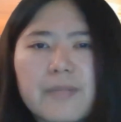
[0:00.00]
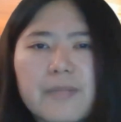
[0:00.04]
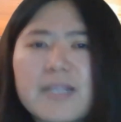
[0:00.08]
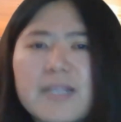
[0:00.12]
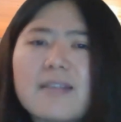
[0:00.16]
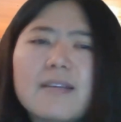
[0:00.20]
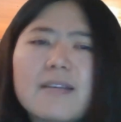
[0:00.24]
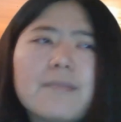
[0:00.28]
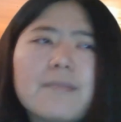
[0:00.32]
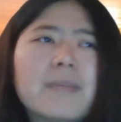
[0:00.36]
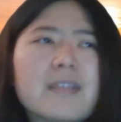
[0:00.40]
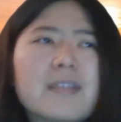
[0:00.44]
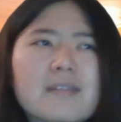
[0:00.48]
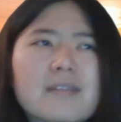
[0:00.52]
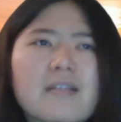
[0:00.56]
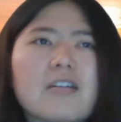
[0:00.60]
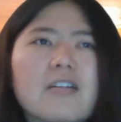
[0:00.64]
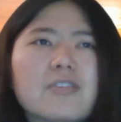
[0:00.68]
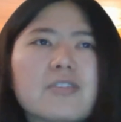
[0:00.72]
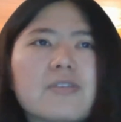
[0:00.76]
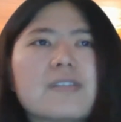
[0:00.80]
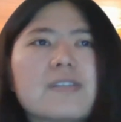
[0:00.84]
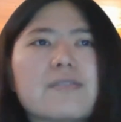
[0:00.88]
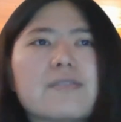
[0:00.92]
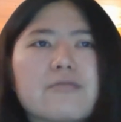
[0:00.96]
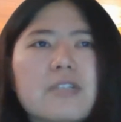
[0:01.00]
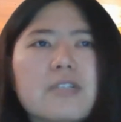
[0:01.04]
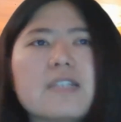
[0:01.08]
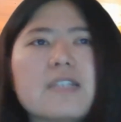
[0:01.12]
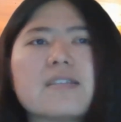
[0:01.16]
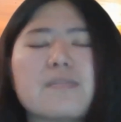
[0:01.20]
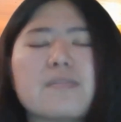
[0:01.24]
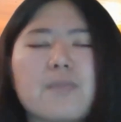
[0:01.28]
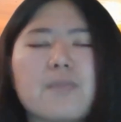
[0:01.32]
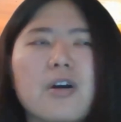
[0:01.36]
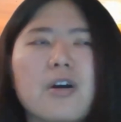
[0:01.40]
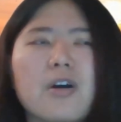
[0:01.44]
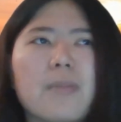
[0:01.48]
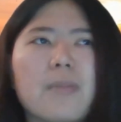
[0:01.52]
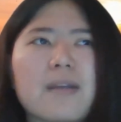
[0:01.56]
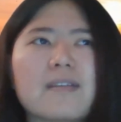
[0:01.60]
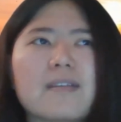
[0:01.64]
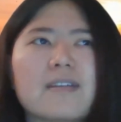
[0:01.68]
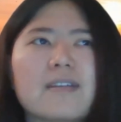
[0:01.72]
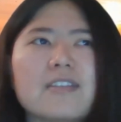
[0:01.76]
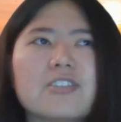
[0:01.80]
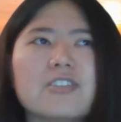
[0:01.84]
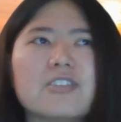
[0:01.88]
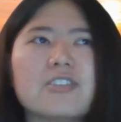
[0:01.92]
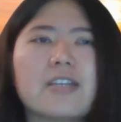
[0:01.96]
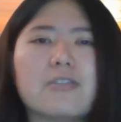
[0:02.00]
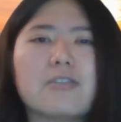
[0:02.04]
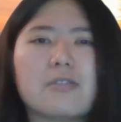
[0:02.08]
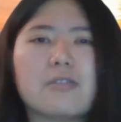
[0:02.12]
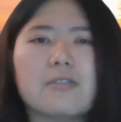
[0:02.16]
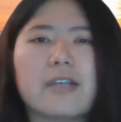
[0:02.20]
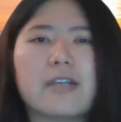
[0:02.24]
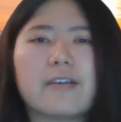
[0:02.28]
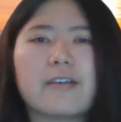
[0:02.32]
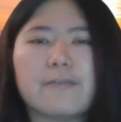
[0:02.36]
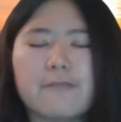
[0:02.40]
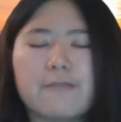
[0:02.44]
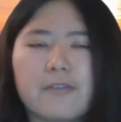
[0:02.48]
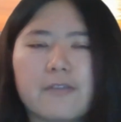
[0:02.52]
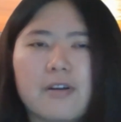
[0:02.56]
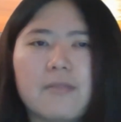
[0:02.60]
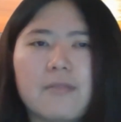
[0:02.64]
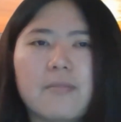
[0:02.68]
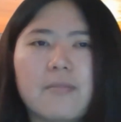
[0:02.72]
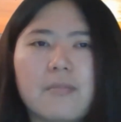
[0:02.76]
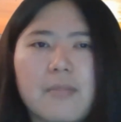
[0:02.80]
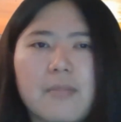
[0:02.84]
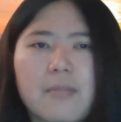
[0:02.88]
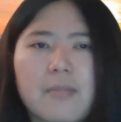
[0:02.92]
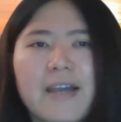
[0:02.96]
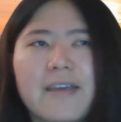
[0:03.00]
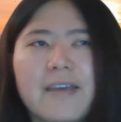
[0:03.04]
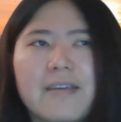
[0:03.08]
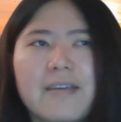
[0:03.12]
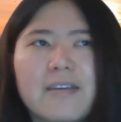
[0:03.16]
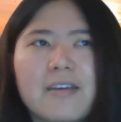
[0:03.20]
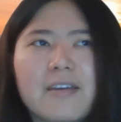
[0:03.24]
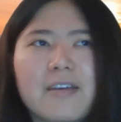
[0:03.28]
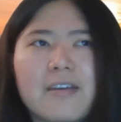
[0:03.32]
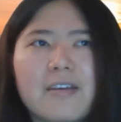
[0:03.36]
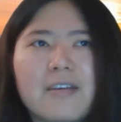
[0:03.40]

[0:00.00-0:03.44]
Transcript: But I mean, Tartu is really small, but in general, like from my